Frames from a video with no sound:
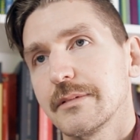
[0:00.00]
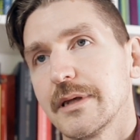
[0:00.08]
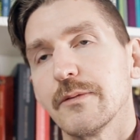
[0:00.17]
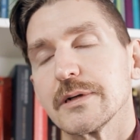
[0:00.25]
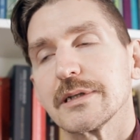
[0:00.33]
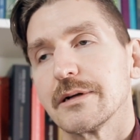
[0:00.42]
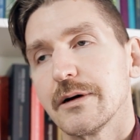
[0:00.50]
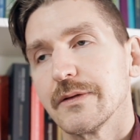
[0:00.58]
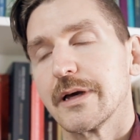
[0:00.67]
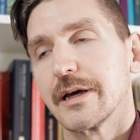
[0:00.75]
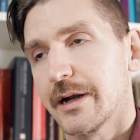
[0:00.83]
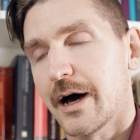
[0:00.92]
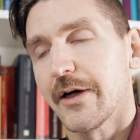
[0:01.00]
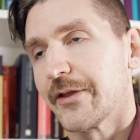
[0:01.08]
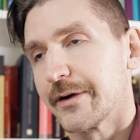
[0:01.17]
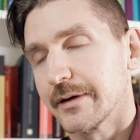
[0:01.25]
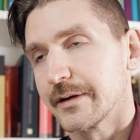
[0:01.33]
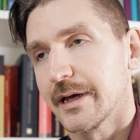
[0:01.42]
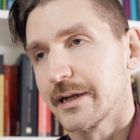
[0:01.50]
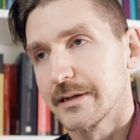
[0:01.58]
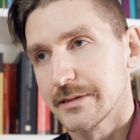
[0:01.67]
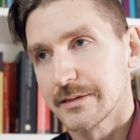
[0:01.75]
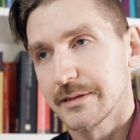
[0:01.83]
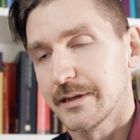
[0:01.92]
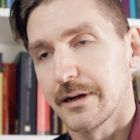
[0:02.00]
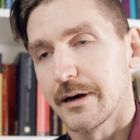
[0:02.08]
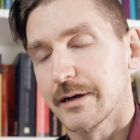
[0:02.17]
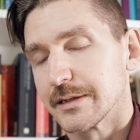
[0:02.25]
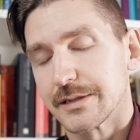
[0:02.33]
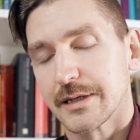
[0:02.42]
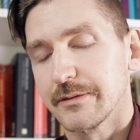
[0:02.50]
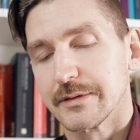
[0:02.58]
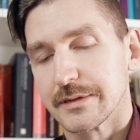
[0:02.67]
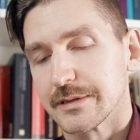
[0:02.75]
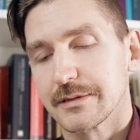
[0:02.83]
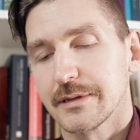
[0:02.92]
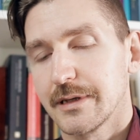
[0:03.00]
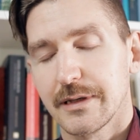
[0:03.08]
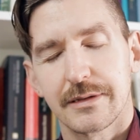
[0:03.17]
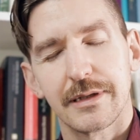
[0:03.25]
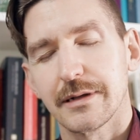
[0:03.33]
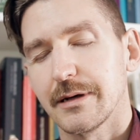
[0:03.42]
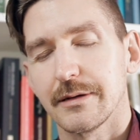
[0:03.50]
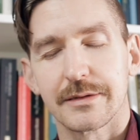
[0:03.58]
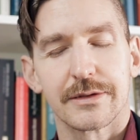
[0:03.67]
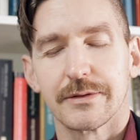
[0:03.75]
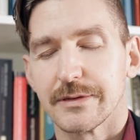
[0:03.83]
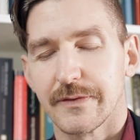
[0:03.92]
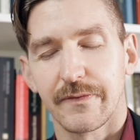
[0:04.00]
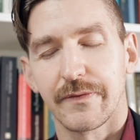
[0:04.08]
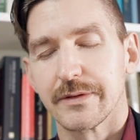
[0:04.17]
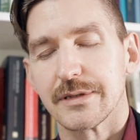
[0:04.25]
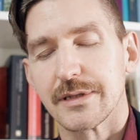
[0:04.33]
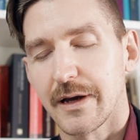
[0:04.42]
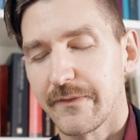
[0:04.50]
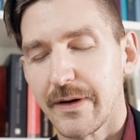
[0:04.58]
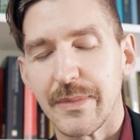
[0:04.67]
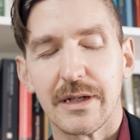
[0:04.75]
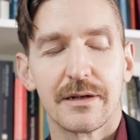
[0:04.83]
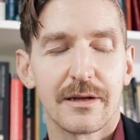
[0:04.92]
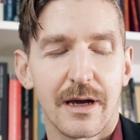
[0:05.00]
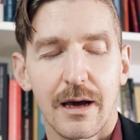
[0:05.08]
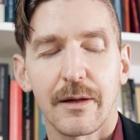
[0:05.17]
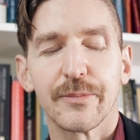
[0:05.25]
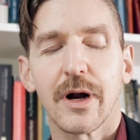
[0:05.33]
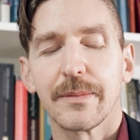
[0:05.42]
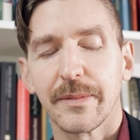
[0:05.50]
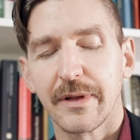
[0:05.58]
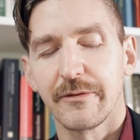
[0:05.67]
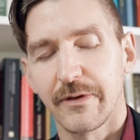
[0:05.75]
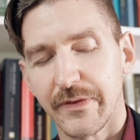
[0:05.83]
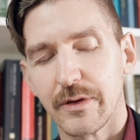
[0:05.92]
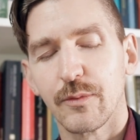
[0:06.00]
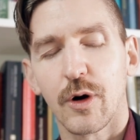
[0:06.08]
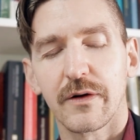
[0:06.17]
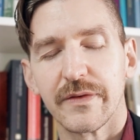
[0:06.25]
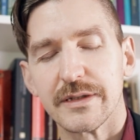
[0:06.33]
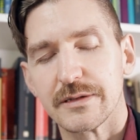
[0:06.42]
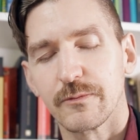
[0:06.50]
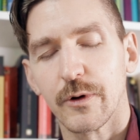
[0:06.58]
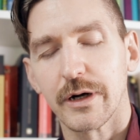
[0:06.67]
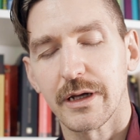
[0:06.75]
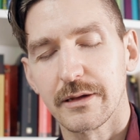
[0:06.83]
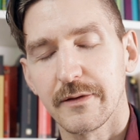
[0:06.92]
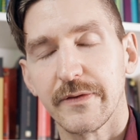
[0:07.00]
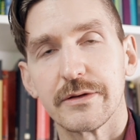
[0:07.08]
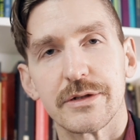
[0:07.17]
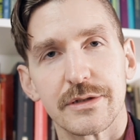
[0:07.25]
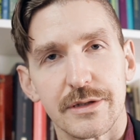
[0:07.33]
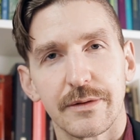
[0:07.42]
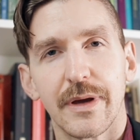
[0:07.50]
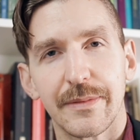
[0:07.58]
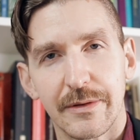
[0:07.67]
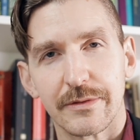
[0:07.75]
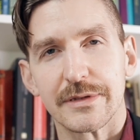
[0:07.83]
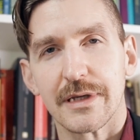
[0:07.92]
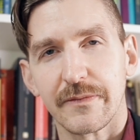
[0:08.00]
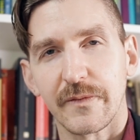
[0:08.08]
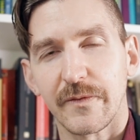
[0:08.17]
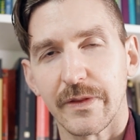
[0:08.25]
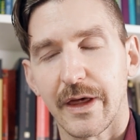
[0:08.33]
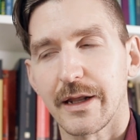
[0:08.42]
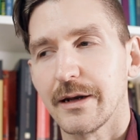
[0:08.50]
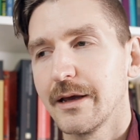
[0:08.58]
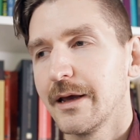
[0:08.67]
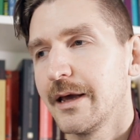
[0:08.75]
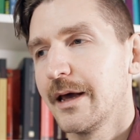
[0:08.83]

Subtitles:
he wasn't only an author and an artist, he did all sorts of stuff. I mean, I'll probably review more of his work in the future, so maybe we'll save it for then.